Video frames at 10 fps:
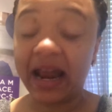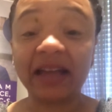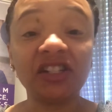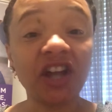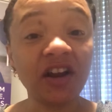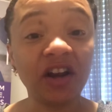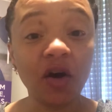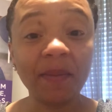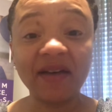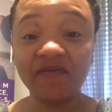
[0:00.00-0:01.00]
I shared it
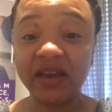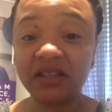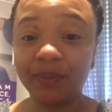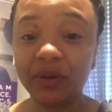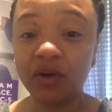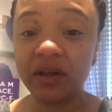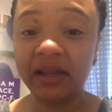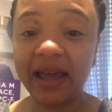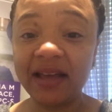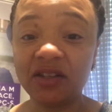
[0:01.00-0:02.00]
on my Facebook
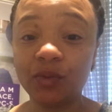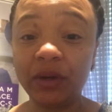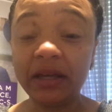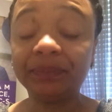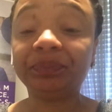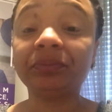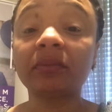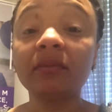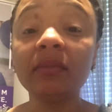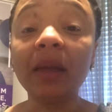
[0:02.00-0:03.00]
on last week,
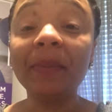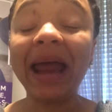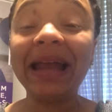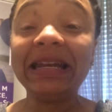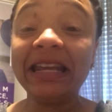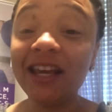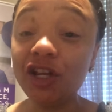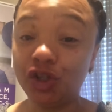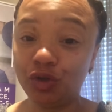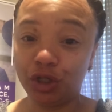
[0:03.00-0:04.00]
but I
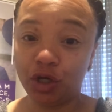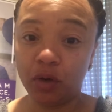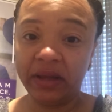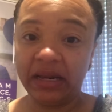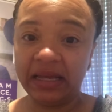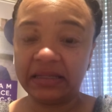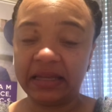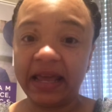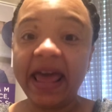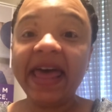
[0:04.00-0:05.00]
need you to go and
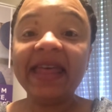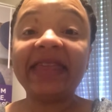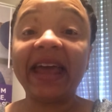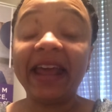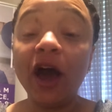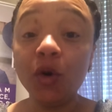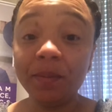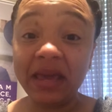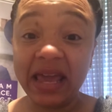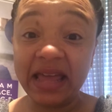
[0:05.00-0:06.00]
listen. That helped
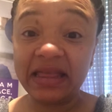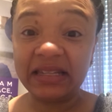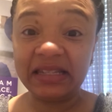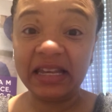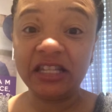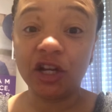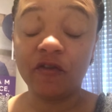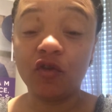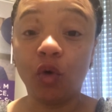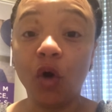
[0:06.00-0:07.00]
me in this season
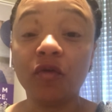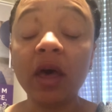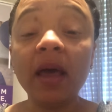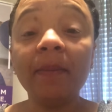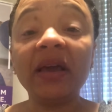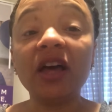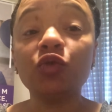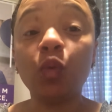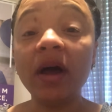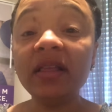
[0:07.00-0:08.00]
of growth,
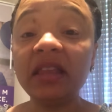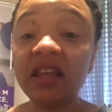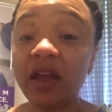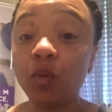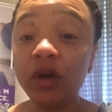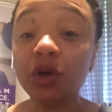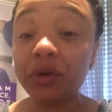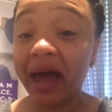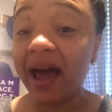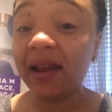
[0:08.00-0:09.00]
because one thing that we
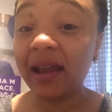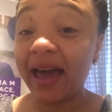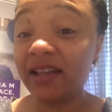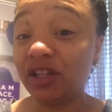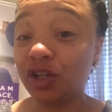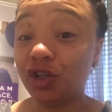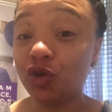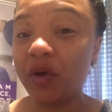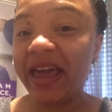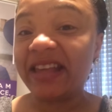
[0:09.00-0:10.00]
do not like to
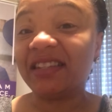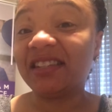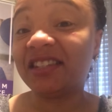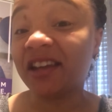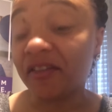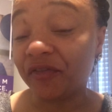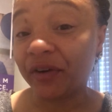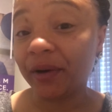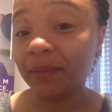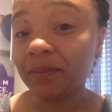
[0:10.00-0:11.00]
do is suffer.